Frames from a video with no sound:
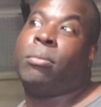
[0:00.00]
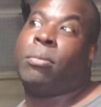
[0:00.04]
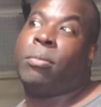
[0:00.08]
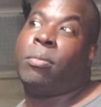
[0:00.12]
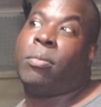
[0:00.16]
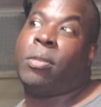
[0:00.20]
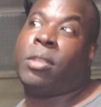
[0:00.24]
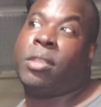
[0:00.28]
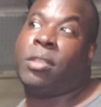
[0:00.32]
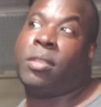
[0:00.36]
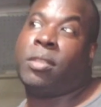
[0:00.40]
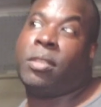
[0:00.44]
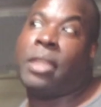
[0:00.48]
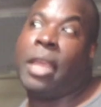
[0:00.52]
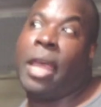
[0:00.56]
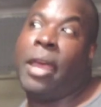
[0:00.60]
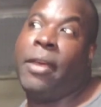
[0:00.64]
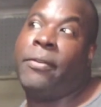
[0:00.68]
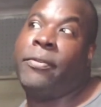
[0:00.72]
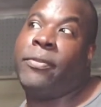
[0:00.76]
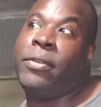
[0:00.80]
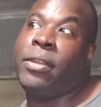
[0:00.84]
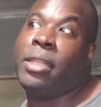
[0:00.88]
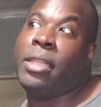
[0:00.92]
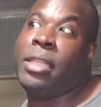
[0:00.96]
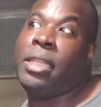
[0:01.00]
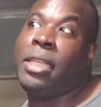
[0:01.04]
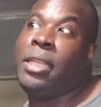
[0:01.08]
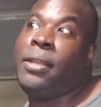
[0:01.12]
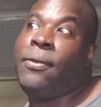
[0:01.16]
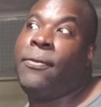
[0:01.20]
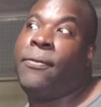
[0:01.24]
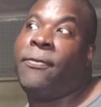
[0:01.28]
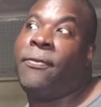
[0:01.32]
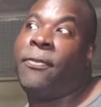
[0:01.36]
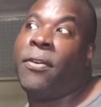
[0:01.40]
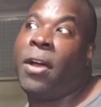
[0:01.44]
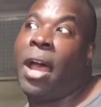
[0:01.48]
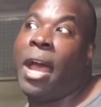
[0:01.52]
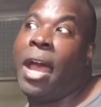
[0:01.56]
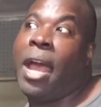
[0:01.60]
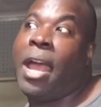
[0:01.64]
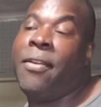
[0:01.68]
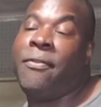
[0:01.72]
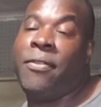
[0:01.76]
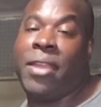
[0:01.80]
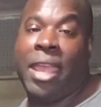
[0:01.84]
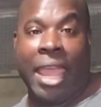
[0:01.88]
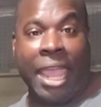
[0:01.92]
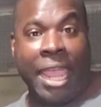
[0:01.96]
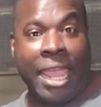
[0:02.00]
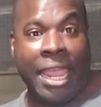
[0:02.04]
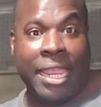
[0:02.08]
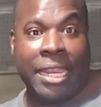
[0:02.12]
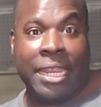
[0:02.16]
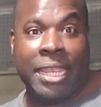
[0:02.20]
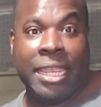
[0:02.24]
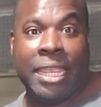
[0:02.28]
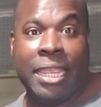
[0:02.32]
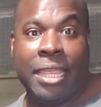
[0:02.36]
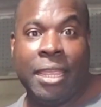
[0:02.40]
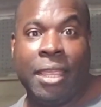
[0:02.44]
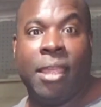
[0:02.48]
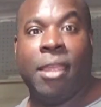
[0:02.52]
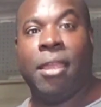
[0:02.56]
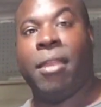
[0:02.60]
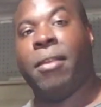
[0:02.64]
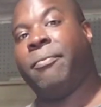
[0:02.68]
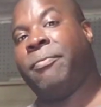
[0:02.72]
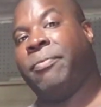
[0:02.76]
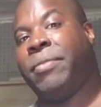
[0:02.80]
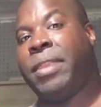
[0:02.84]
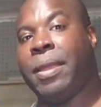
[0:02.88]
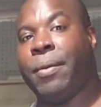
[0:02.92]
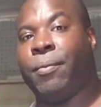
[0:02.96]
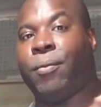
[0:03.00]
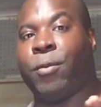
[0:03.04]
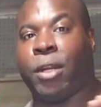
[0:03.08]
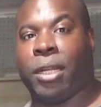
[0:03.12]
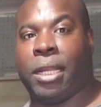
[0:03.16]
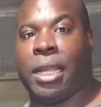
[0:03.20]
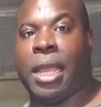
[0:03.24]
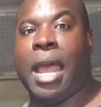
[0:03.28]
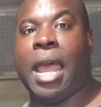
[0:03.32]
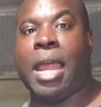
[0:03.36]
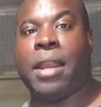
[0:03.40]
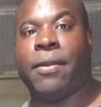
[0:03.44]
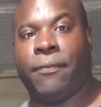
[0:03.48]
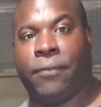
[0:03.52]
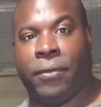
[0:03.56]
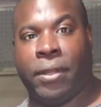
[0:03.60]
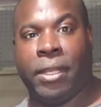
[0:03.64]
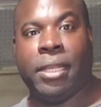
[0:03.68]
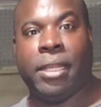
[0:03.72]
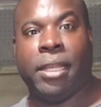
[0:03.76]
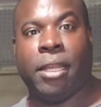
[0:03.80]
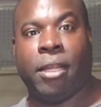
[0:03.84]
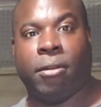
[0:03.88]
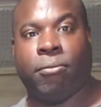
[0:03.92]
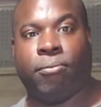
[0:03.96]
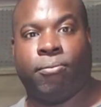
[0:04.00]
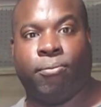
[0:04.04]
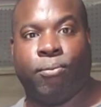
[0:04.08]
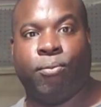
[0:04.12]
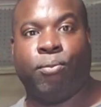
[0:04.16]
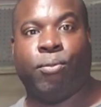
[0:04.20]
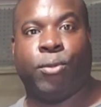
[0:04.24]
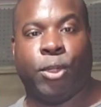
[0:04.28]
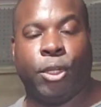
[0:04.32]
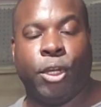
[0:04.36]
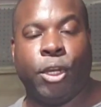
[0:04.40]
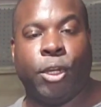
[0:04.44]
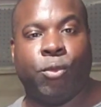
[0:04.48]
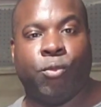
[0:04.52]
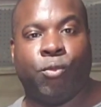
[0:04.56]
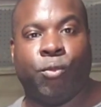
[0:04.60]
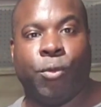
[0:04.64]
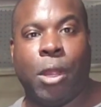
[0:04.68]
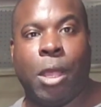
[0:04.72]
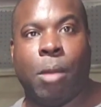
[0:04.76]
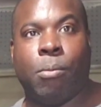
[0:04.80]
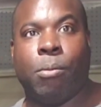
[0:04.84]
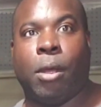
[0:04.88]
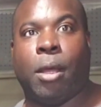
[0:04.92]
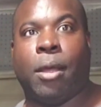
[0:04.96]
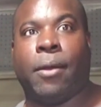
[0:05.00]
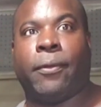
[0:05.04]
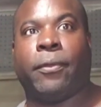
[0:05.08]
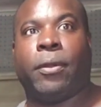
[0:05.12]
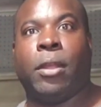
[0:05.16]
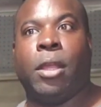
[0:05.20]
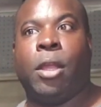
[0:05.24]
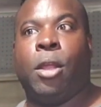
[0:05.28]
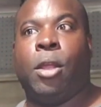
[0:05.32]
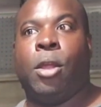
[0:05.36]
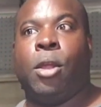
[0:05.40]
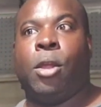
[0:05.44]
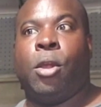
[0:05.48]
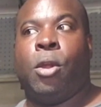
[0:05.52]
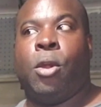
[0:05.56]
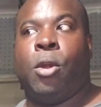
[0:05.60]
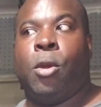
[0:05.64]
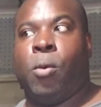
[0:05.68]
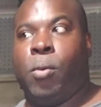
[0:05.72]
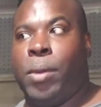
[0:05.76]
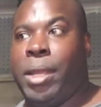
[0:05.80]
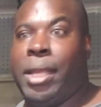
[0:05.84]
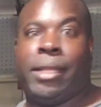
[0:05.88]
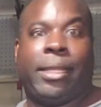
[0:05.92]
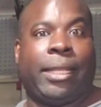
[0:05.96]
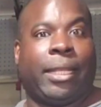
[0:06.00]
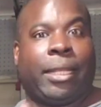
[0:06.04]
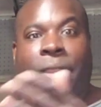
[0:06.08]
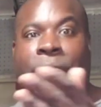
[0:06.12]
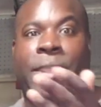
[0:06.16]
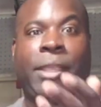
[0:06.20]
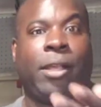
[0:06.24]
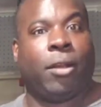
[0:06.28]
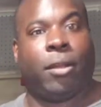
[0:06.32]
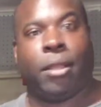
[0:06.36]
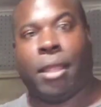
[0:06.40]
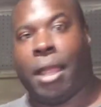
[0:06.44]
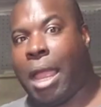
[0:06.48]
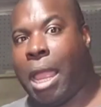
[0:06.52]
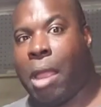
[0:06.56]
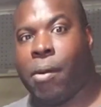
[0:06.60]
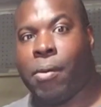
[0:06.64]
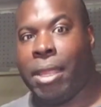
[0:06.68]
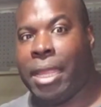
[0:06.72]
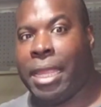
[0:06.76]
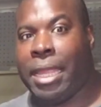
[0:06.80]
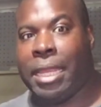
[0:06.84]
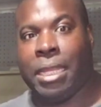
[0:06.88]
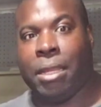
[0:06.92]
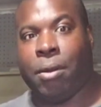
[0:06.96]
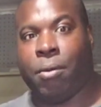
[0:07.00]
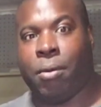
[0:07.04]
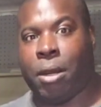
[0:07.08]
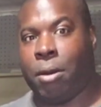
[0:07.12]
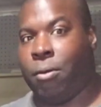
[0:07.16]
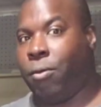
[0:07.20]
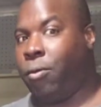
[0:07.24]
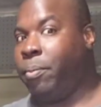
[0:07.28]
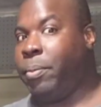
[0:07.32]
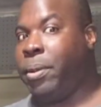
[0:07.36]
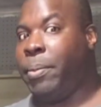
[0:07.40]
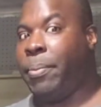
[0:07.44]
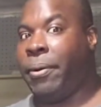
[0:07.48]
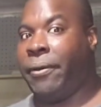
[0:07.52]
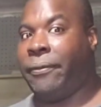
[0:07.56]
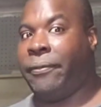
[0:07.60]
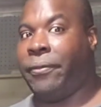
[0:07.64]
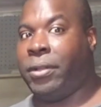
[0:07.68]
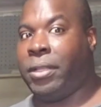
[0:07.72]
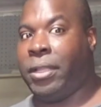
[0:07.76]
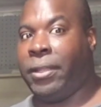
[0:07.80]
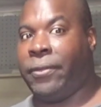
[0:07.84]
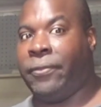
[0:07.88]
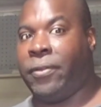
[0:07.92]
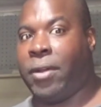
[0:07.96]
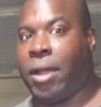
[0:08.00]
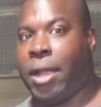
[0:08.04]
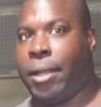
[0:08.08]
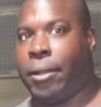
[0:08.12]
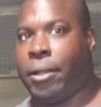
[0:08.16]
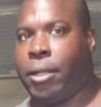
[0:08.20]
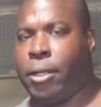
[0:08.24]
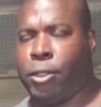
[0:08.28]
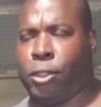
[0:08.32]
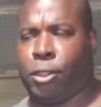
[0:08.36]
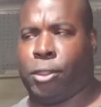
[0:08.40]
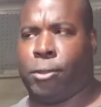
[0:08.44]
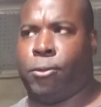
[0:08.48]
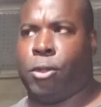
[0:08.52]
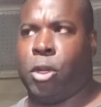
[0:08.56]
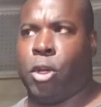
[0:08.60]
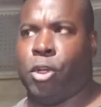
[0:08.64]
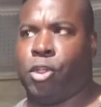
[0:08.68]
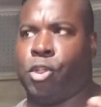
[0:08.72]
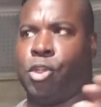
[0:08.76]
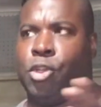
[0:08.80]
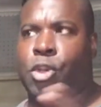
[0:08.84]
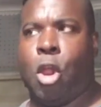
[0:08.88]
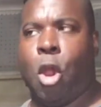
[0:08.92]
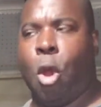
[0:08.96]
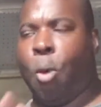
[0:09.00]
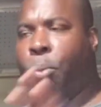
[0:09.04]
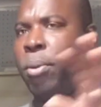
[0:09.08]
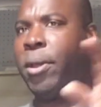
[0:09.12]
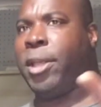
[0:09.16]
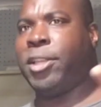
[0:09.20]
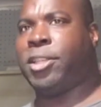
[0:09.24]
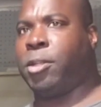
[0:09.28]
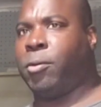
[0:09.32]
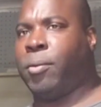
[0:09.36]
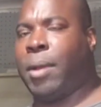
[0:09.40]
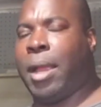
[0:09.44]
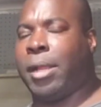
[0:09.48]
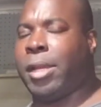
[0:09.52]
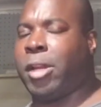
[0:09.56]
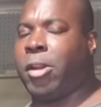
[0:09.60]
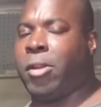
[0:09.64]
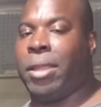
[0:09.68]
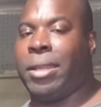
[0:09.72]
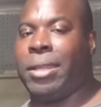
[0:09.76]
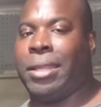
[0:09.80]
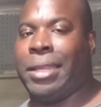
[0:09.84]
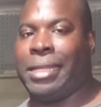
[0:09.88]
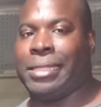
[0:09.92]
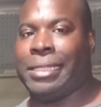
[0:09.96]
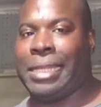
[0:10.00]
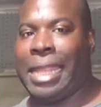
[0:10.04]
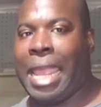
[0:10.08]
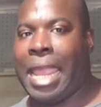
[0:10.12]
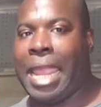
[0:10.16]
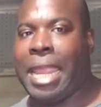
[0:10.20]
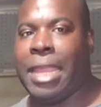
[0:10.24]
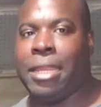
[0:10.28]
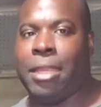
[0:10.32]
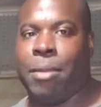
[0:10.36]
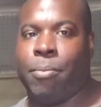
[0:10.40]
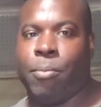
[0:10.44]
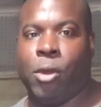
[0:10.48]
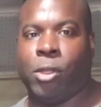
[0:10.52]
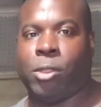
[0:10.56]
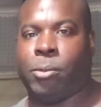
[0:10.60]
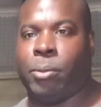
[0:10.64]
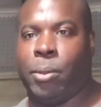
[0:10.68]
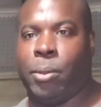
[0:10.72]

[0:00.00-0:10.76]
75, 80, then we're kind of in the good rim of, we can take a thing on the highway anywhere and we'll be perfectly fine, because there's no place around here that's 80. Most